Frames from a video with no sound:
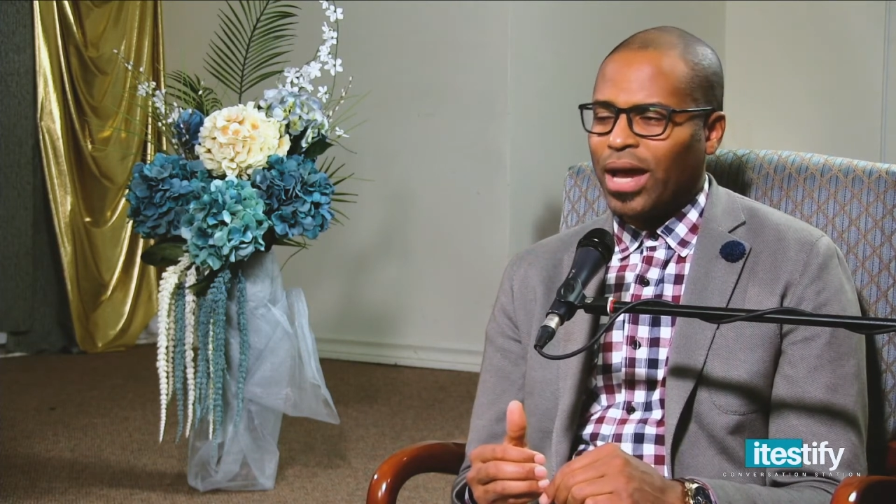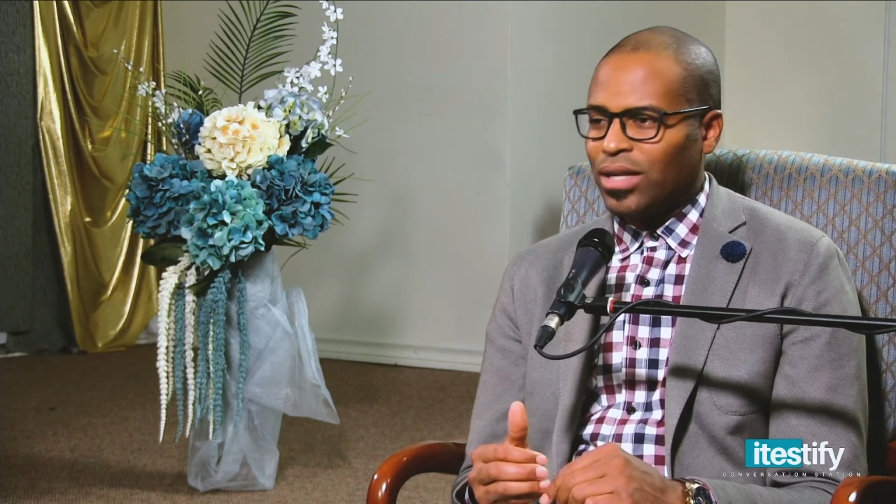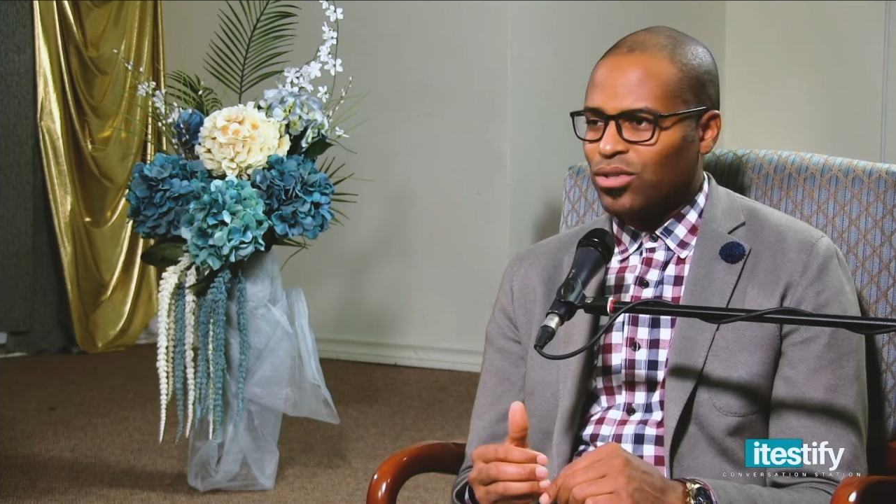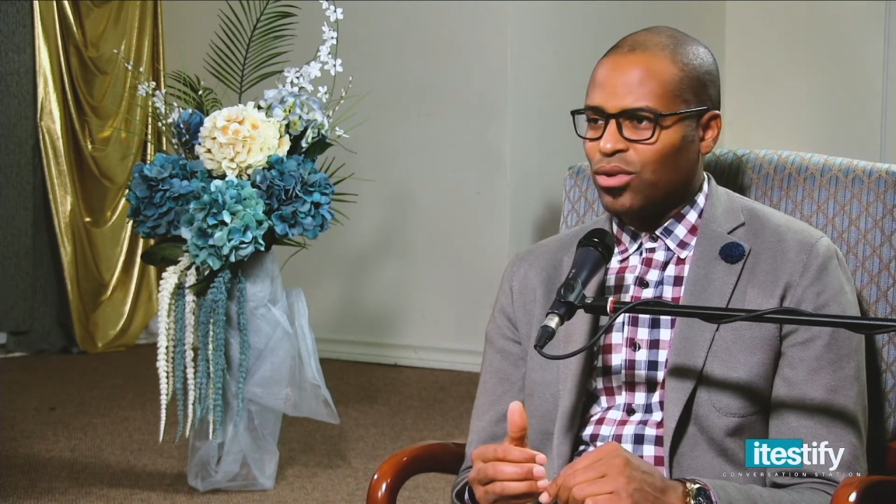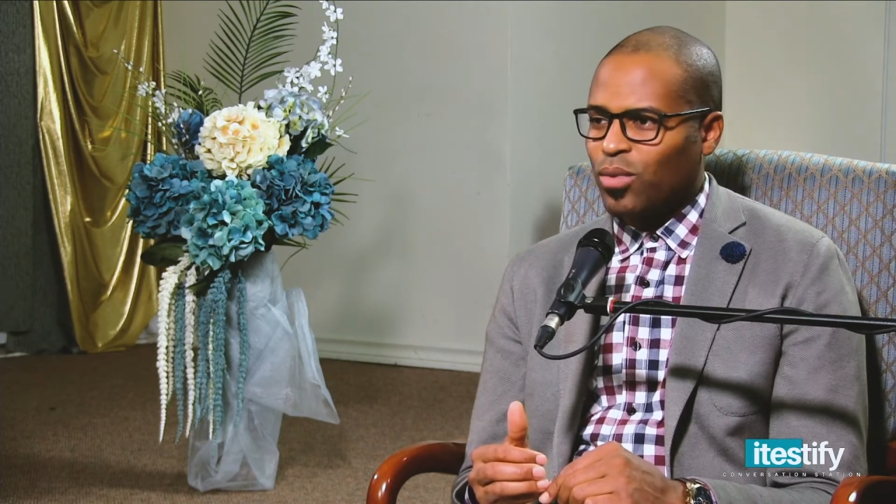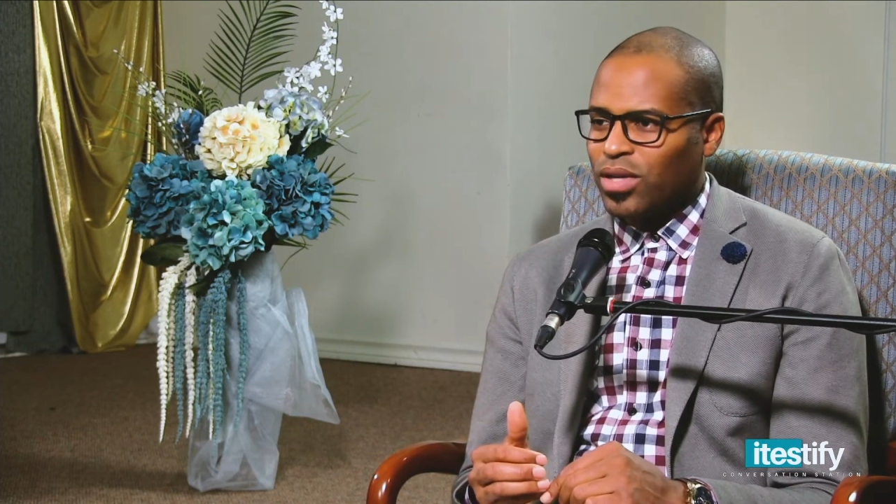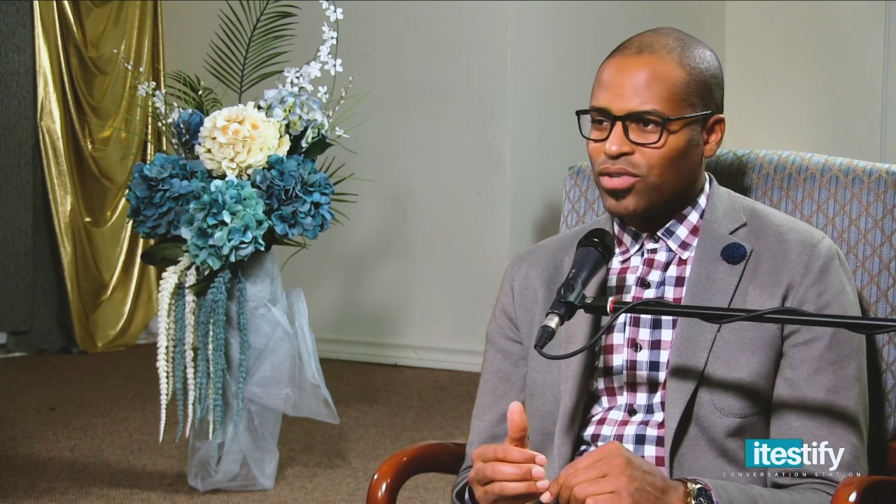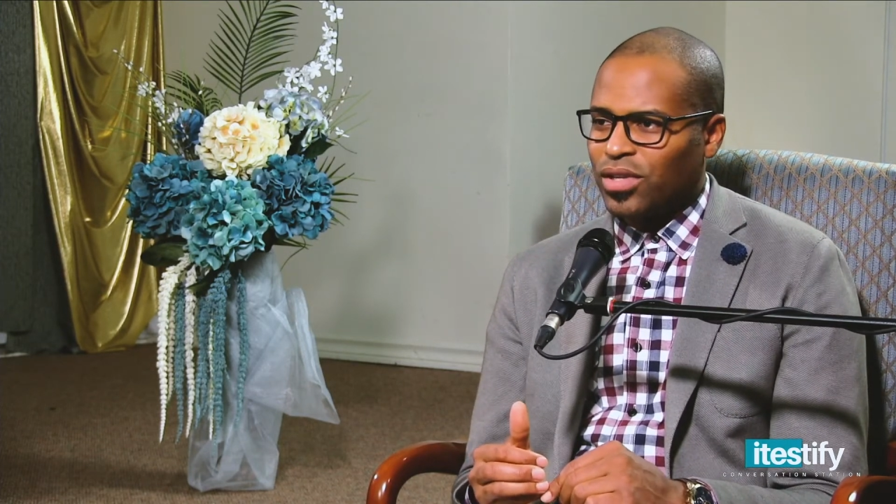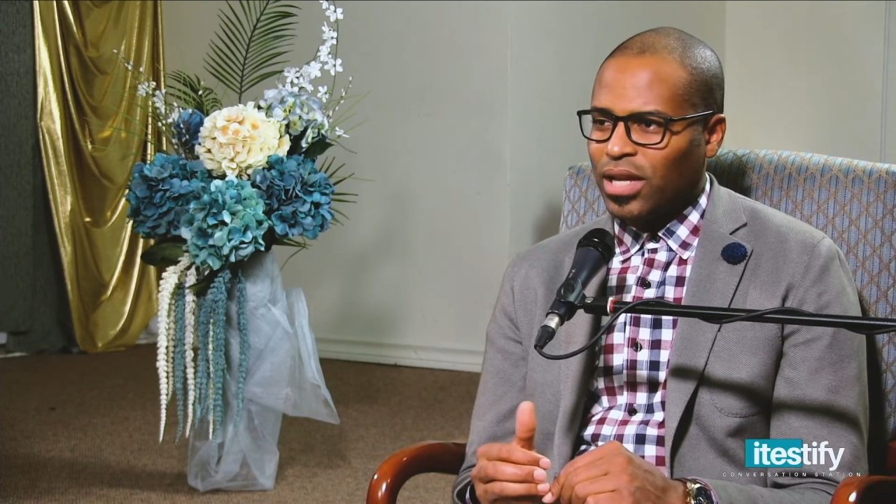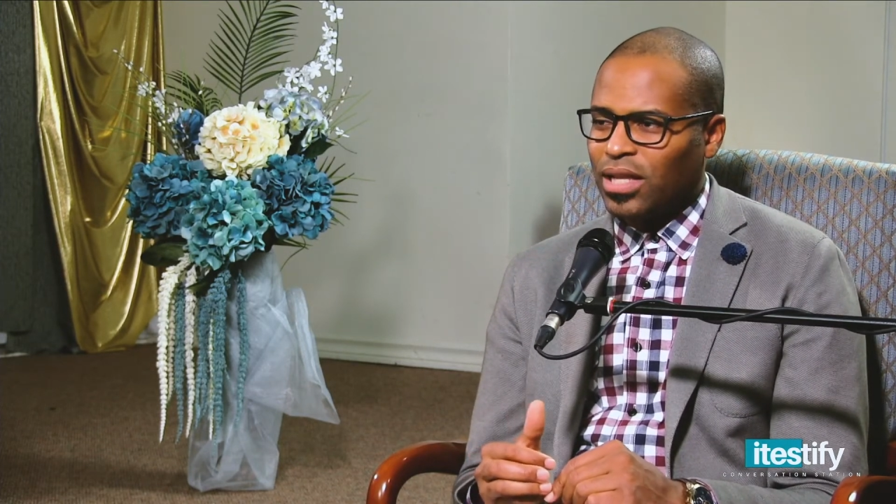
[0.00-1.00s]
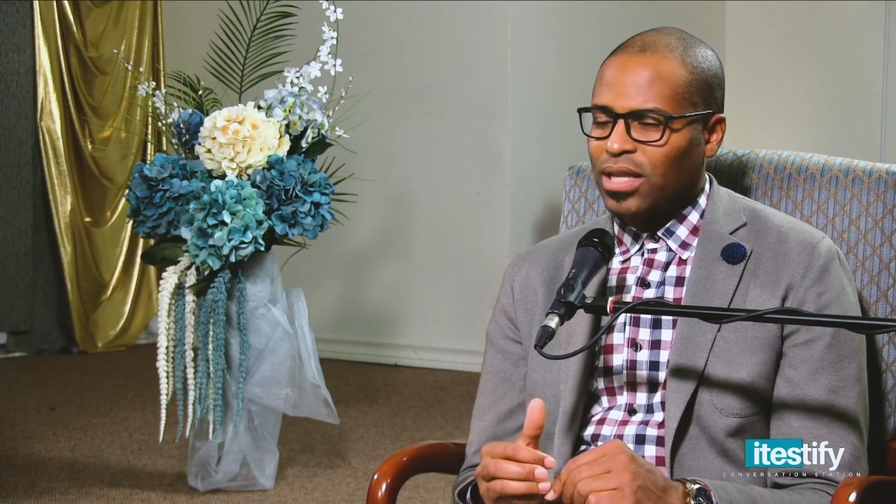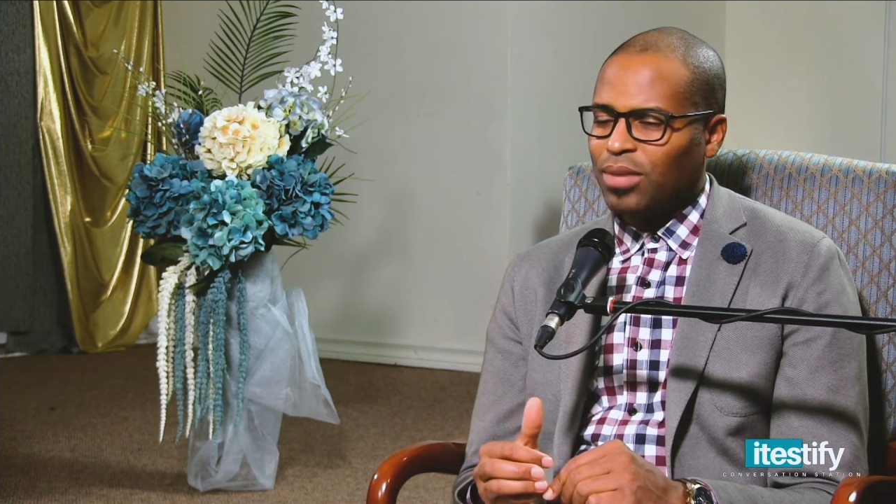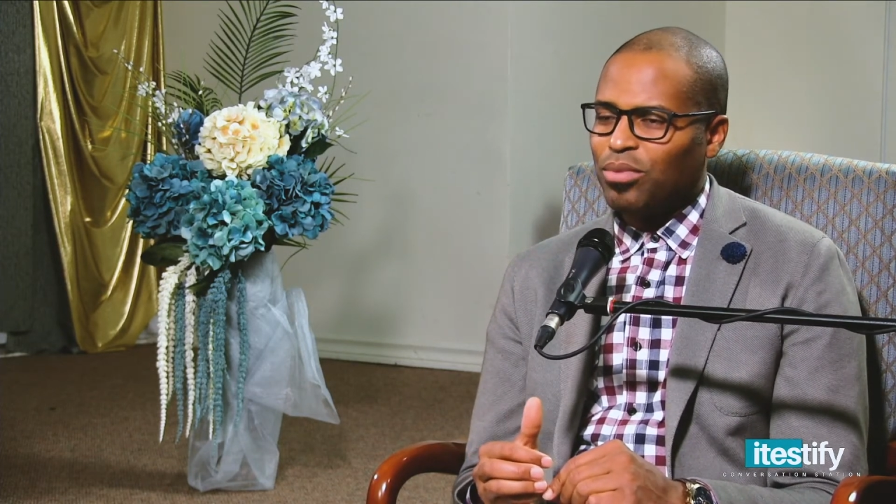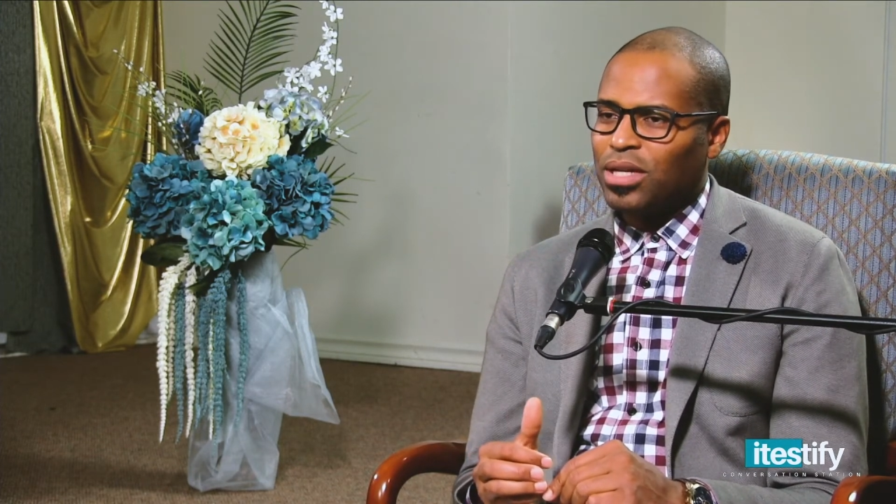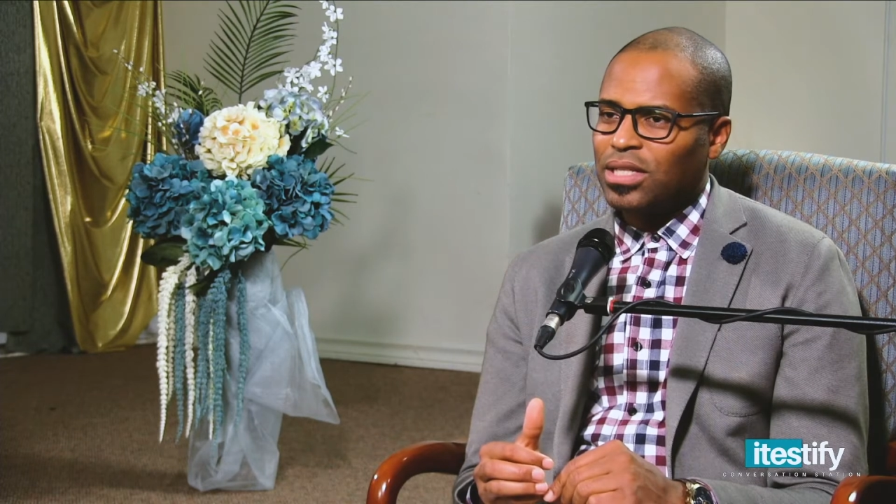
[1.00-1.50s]
answer a question like that,
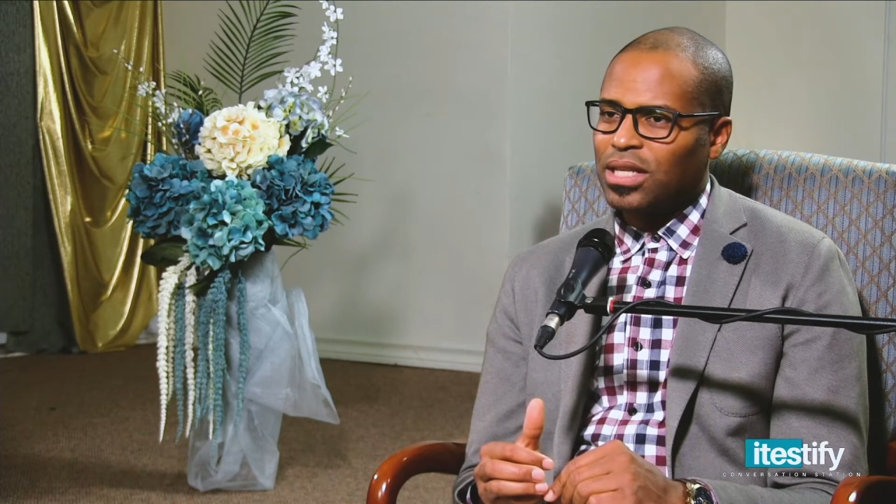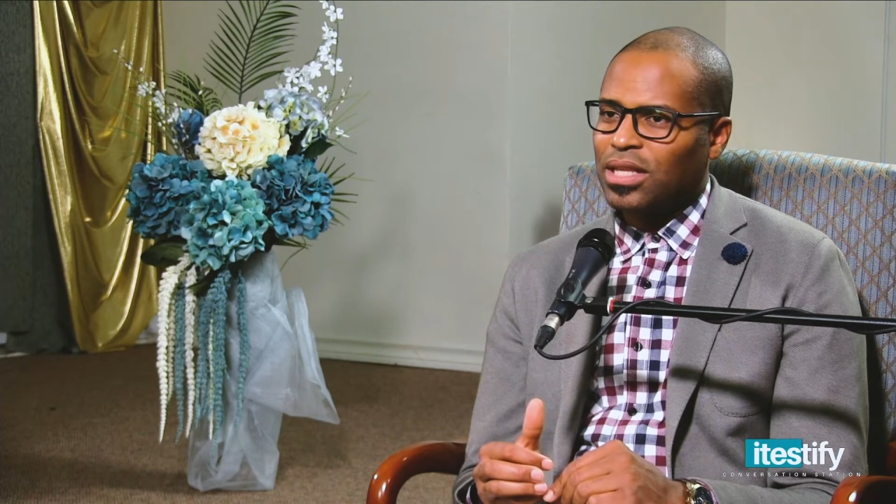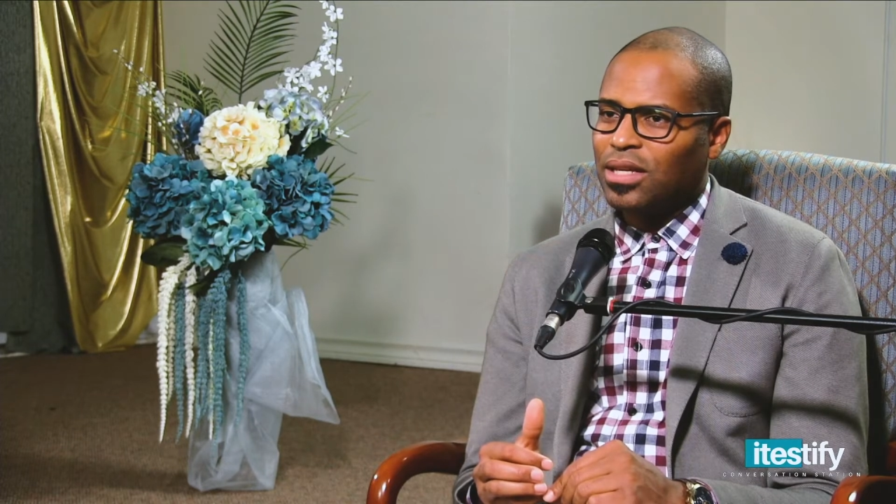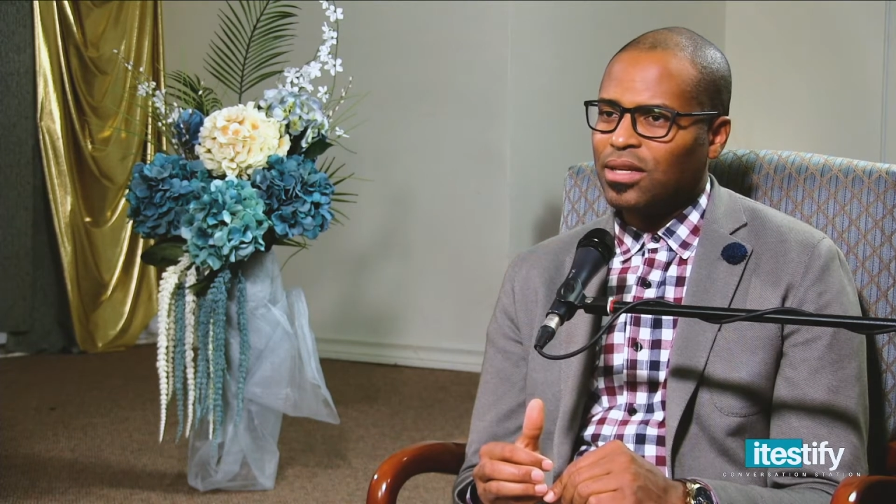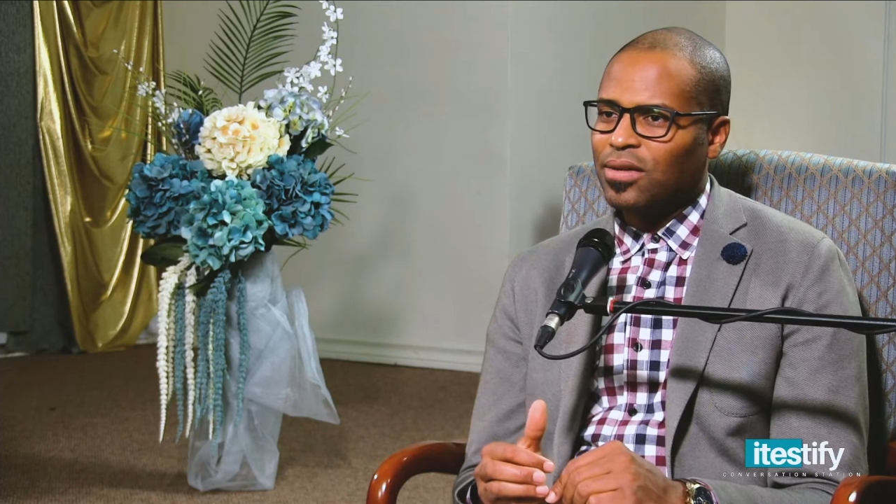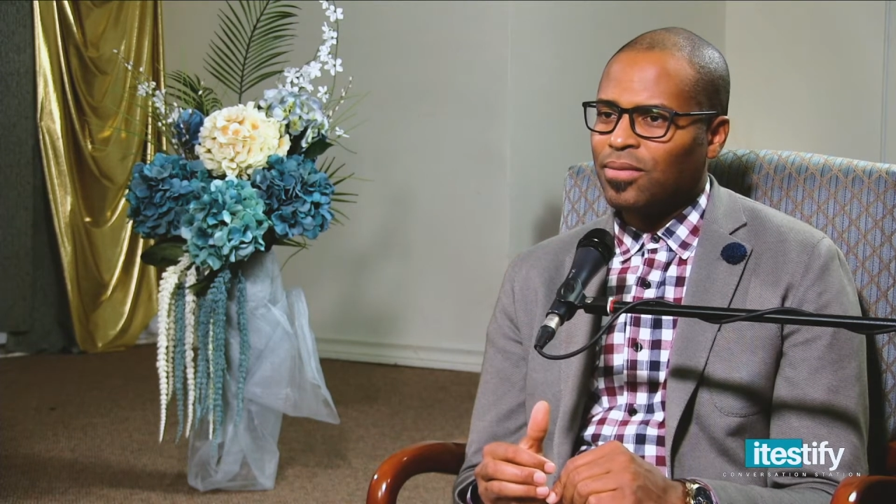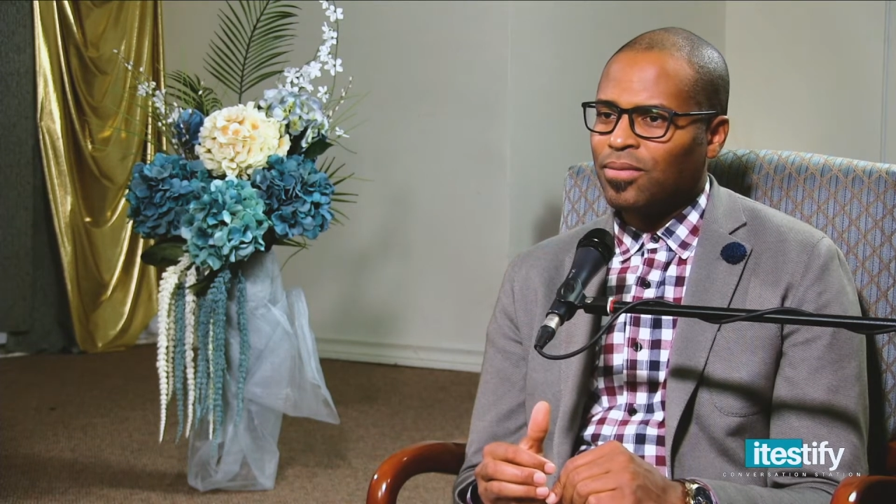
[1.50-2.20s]
because I think